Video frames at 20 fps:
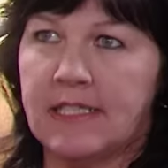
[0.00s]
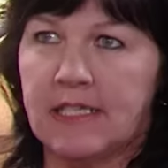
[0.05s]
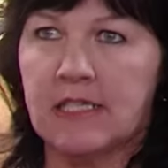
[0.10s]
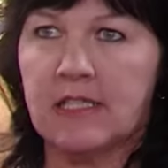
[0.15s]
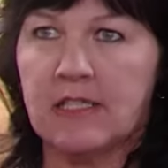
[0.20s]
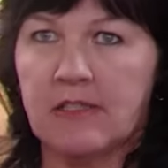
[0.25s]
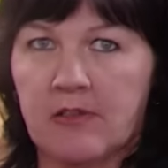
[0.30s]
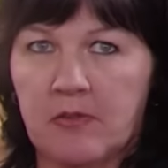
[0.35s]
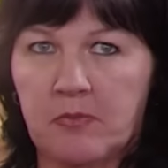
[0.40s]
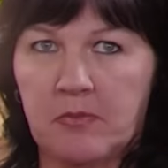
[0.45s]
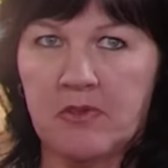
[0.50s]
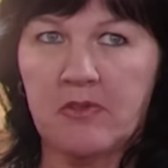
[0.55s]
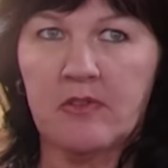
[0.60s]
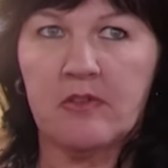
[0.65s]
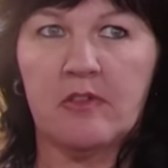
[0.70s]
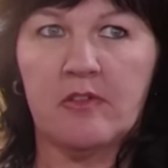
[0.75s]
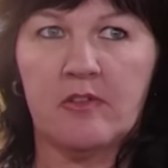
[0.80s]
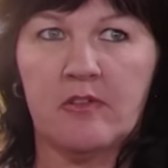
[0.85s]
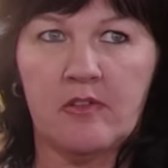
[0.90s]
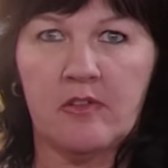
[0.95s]
get this
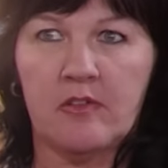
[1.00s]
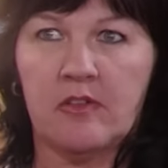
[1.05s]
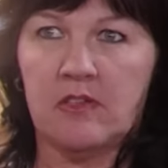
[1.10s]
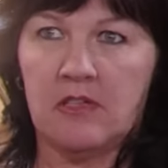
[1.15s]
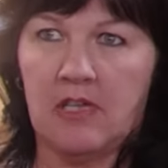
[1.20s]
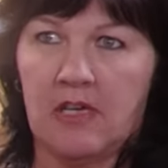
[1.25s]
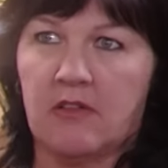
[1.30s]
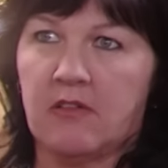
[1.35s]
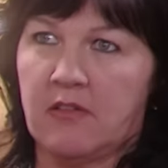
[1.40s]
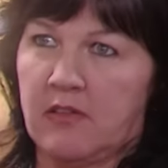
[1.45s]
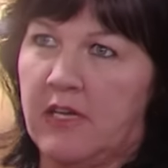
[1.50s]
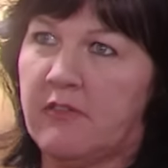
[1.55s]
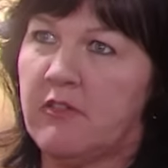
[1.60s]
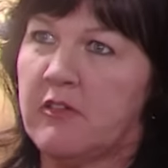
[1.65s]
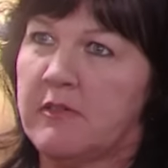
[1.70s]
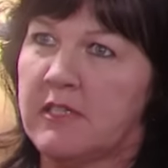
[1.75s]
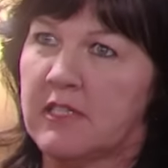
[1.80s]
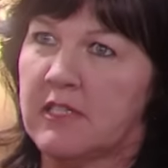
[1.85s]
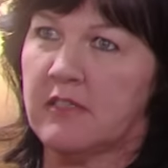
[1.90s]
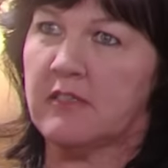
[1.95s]
business to the next
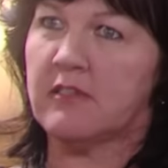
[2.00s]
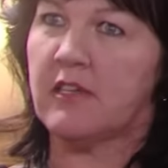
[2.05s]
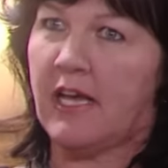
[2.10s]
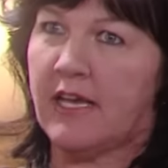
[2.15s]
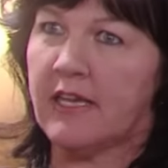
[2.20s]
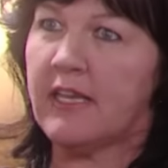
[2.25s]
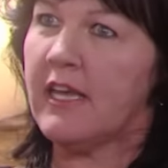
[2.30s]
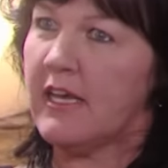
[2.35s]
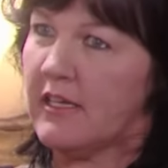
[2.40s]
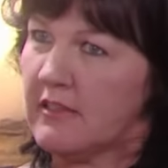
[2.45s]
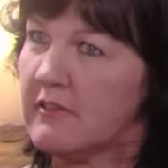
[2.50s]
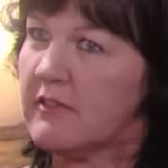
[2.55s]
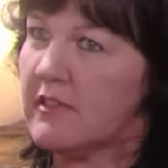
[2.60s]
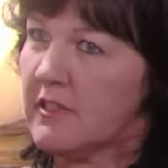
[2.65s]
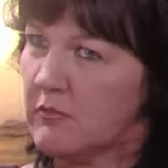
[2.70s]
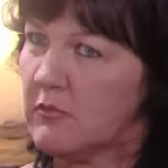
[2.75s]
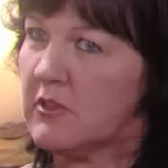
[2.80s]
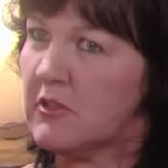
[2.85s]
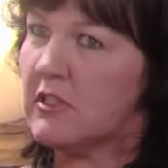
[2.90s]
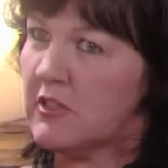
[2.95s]
level because I can't
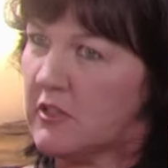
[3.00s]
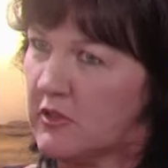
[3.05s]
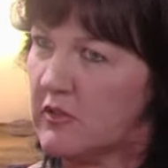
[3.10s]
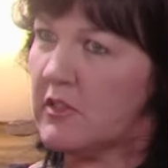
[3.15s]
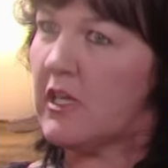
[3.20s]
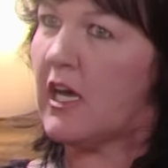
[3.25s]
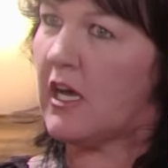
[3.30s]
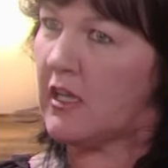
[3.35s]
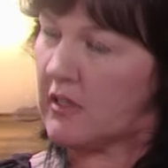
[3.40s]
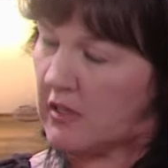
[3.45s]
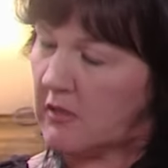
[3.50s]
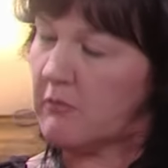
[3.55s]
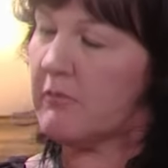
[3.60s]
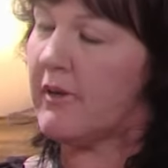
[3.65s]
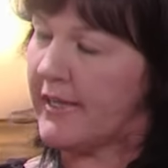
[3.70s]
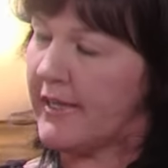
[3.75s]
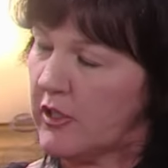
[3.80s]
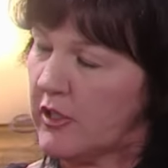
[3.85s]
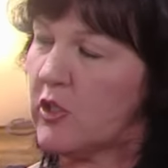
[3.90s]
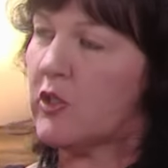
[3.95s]
seem to do that on
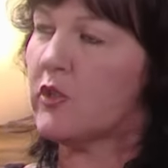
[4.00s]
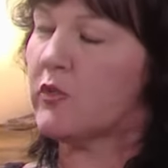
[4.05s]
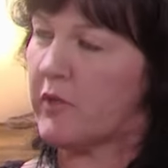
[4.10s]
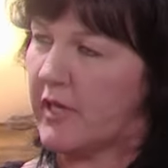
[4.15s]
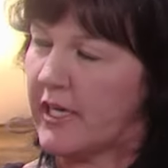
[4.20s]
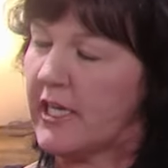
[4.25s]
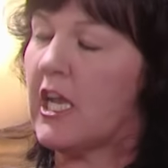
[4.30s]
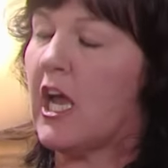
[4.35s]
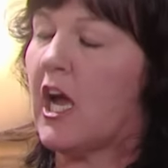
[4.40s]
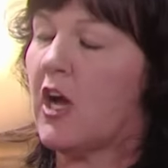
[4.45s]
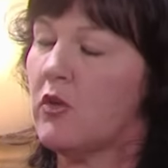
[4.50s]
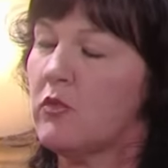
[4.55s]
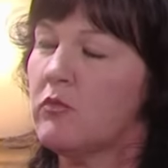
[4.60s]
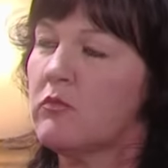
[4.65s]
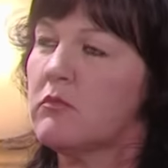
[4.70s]
my own right now.